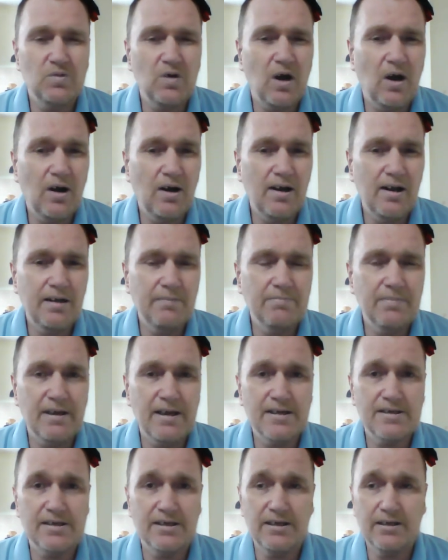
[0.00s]
I'm
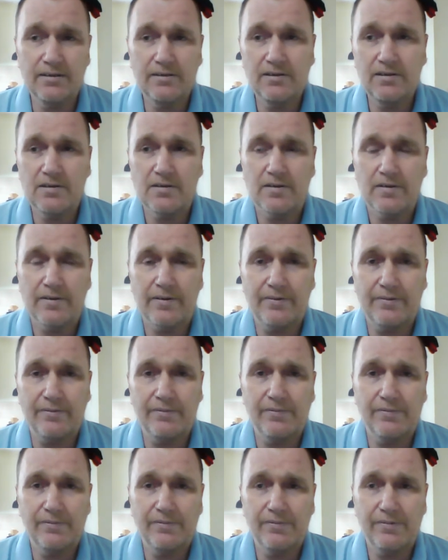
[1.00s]
guessing
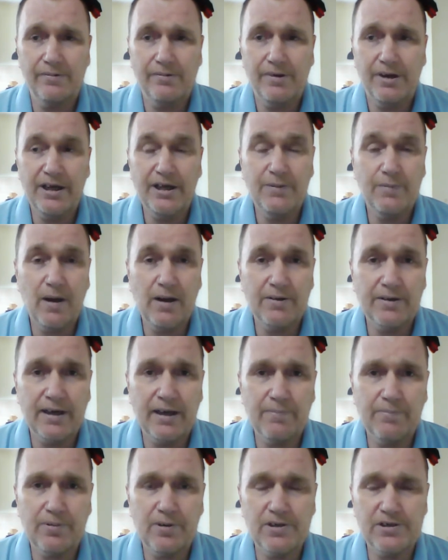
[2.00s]
he won't
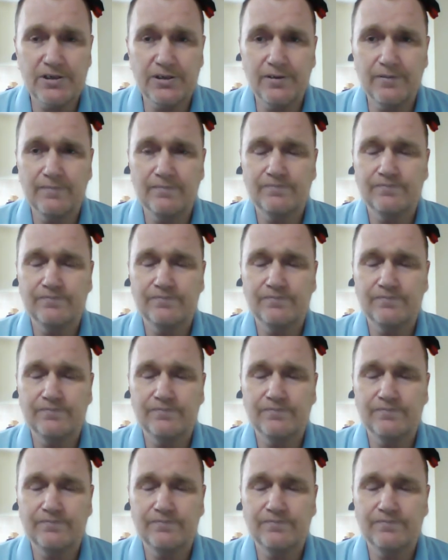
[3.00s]
get prison.